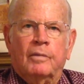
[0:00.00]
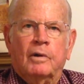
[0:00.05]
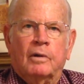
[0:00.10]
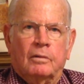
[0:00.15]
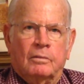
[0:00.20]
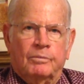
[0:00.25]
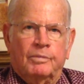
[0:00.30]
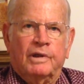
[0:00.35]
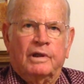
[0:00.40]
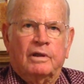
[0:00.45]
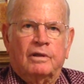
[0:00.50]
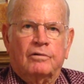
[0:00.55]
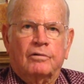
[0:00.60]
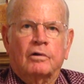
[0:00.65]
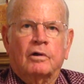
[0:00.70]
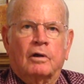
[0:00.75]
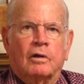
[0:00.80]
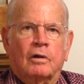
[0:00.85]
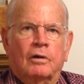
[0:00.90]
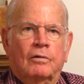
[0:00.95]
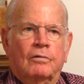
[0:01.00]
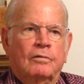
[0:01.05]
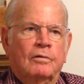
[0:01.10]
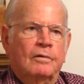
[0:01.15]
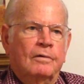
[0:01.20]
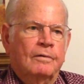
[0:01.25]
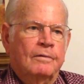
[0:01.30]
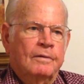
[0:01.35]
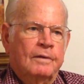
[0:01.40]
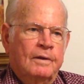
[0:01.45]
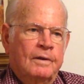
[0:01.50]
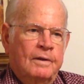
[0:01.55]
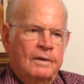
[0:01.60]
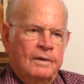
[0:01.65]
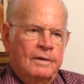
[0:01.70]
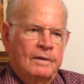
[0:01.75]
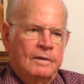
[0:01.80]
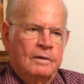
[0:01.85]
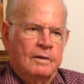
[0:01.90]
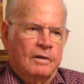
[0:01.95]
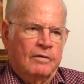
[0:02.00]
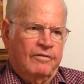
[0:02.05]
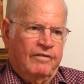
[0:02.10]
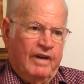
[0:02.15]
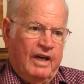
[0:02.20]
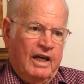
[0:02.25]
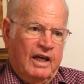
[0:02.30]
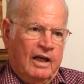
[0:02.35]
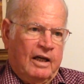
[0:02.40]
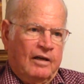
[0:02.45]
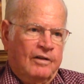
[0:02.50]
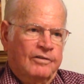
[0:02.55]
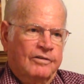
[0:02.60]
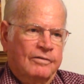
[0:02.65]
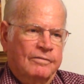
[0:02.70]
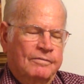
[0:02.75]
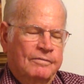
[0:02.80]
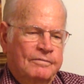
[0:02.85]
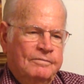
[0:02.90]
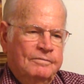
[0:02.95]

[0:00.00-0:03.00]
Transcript: a big truckload of eggs.